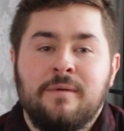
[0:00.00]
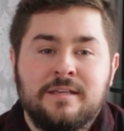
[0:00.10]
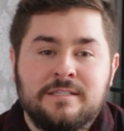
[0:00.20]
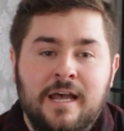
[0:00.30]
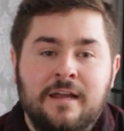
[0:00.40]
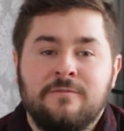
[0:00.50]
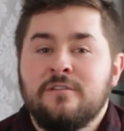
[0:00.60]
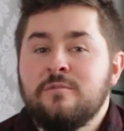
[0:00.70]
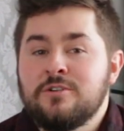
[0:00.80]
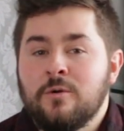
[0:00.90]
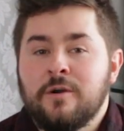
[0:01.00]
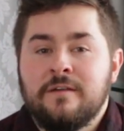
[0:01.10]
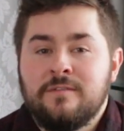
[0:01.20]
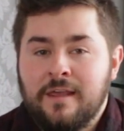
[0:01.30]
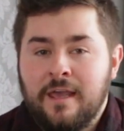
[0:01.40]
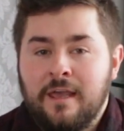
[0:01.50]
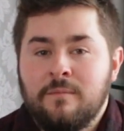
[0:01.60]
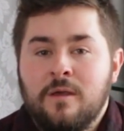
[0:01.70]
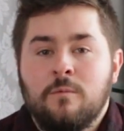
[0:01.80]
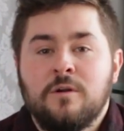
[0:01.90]
by side for the majority of the
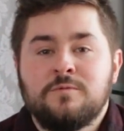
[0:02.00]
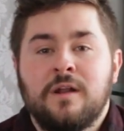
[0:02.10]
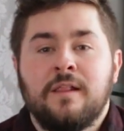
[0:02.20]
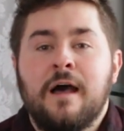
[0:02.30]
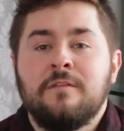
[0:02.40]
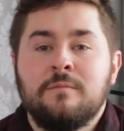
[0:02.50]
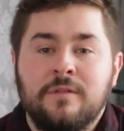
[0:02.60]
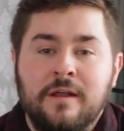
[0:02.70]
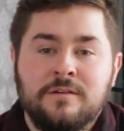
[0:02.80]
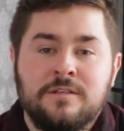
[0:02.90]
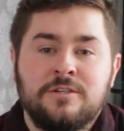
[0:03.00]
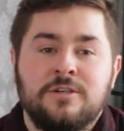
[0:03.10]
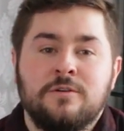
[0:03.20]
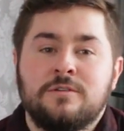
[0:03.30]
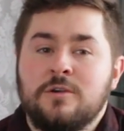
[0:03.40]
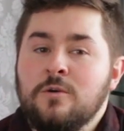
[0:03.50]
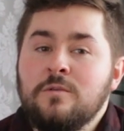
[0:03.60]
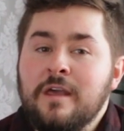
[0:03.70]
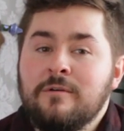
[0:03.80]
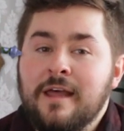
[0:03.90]
game, which would allow the player to choose
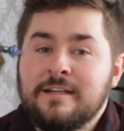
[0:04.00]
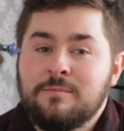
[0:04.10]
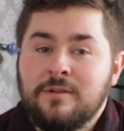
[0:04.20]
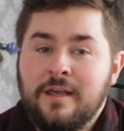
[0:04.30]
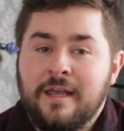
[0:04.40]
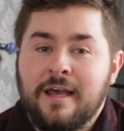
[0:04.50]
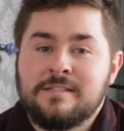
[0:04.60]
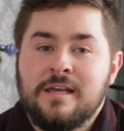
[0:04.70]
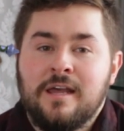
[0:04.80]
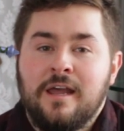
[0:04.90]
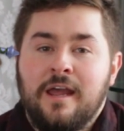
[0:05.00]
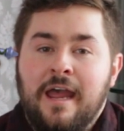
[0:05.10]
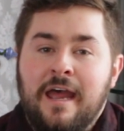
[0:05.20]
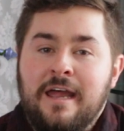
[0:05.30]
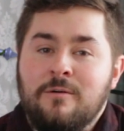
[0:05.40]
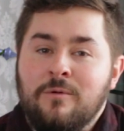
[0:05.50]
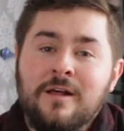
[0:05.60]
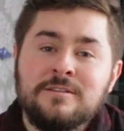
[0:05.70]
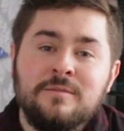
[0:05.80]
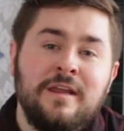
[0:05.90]
who they would like to play as, and would
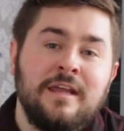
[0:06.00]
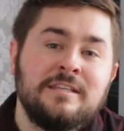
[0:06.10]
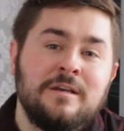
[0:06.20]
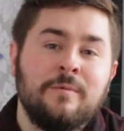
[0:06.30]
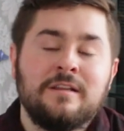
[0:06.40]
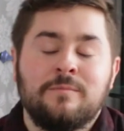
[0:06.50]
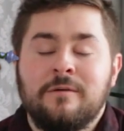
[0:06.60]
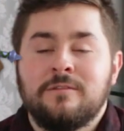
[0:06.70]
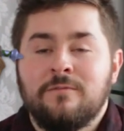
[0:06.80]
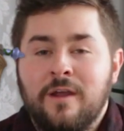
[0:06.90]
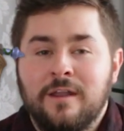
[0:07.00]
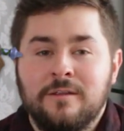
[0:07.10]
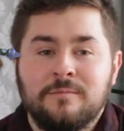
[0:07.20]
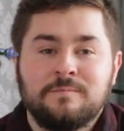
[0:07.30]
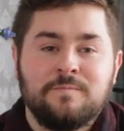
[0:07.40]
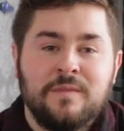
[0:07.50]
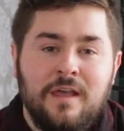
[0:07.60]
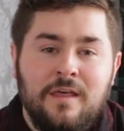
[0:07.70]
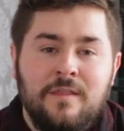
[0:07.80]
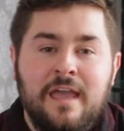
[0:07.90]
also be an easy way to play with a friend.
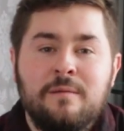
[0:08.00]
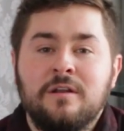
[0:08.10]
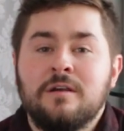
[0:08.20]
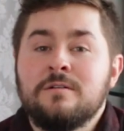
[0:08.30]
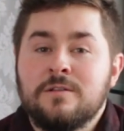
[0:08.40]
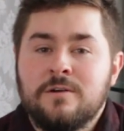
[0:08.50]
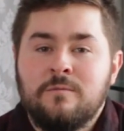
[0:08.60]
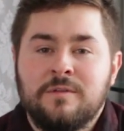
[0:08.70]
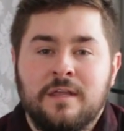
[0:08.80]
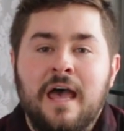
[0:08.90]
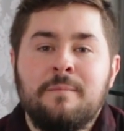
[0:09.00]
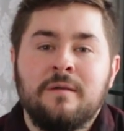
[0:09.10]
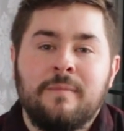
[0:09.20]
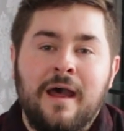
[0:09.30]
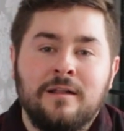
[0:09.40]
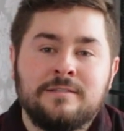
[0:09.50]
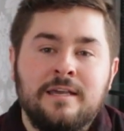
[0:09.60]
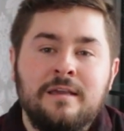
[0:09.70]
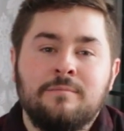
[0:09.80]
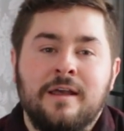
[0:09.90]
The game would conclude with an epic battle
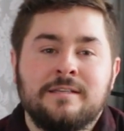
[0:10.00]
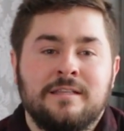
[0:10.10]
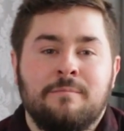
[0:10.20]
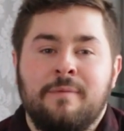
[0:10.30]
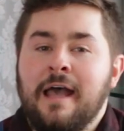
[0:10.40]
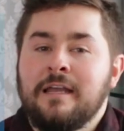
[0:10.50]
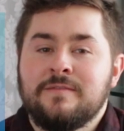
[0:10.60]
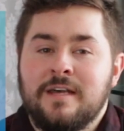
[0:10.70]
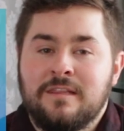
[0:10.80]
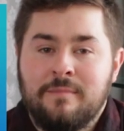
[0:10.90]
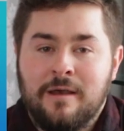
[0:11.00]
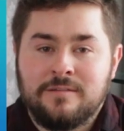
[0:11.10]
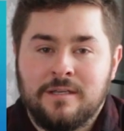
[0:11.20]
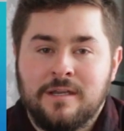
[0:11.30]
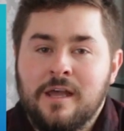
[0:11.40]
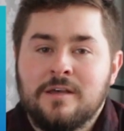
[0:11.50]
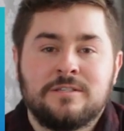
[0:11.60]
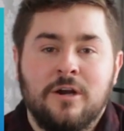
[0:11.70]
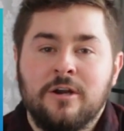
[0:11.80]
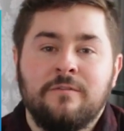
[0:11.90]
taking place on the back of Death Mountain.
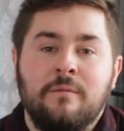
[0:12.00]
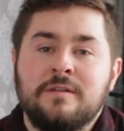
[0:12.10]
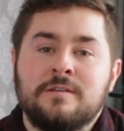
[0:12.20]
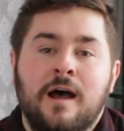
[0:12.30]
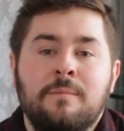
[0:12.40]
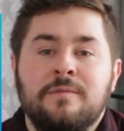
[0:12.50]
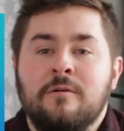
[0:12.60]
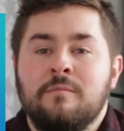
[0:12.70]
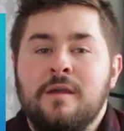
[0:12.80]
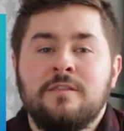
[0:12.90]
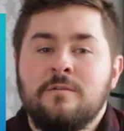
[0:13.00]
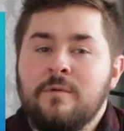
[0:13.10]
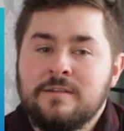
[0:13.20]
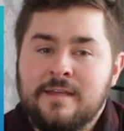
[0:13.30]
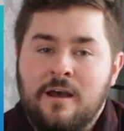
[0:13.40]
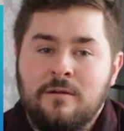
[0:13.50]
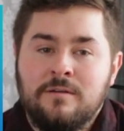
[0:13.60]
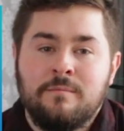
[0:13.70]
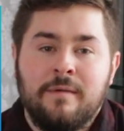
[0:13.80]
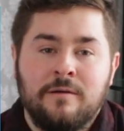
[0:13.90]
Starting from the top, they would make their way
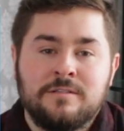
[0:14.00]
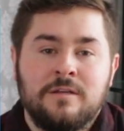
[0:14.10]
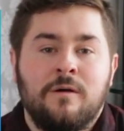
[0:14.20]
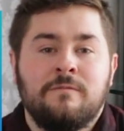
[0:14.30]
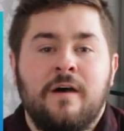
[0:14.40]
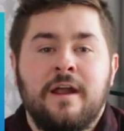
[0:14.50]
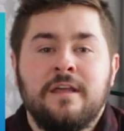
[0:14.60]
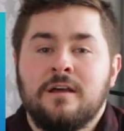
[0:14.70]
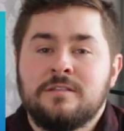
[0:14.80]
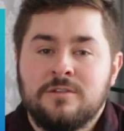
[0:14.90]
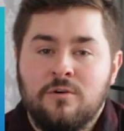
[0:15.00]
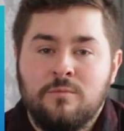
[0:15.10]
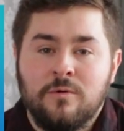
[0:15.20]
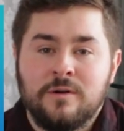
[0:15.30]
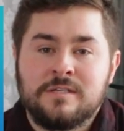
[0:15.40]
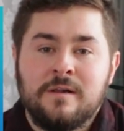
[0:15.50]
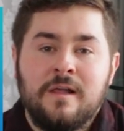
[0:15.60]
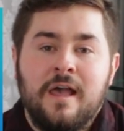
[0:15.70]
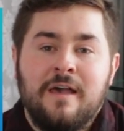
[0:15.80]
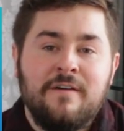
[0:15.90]
down the mountain while fighting on snowboards.
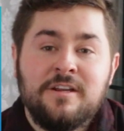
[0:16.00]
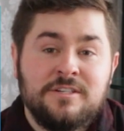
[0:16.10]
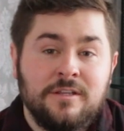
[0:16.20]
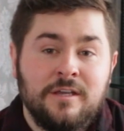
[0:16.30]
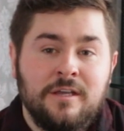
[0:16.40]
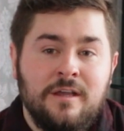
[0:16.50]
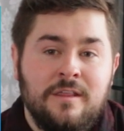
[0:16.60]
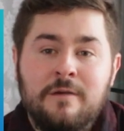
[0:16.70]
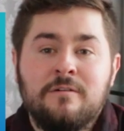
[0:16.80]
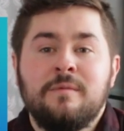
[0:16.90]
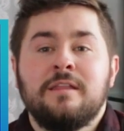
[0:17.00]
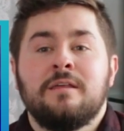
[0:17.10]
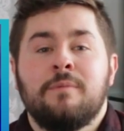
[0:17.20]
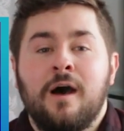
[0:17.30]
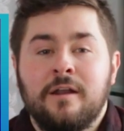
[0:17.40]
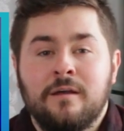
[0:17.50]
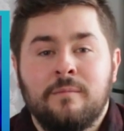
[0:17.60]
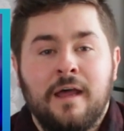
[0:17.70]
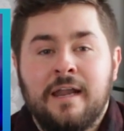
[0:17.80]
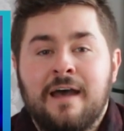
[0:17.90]
Eventually, they would meet the
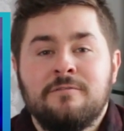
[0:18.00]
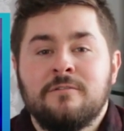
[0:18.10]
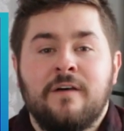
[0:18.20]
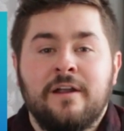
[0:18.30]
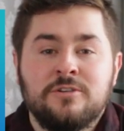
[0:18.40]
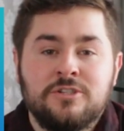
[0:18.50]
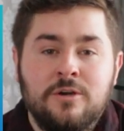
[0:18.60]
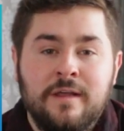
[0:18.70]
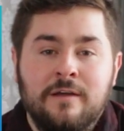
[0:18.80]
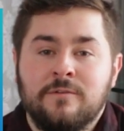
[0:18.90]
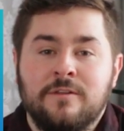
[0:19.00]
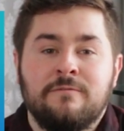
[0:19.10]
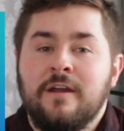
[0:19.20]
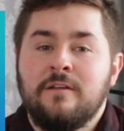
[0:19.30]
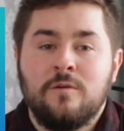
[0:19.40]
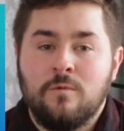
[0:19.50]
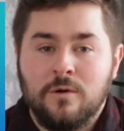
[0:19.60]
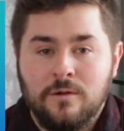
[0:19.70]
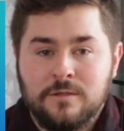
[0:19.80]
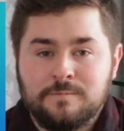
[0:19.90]
bottom and have their final showdown for the fate of the
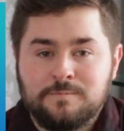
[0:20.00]
world.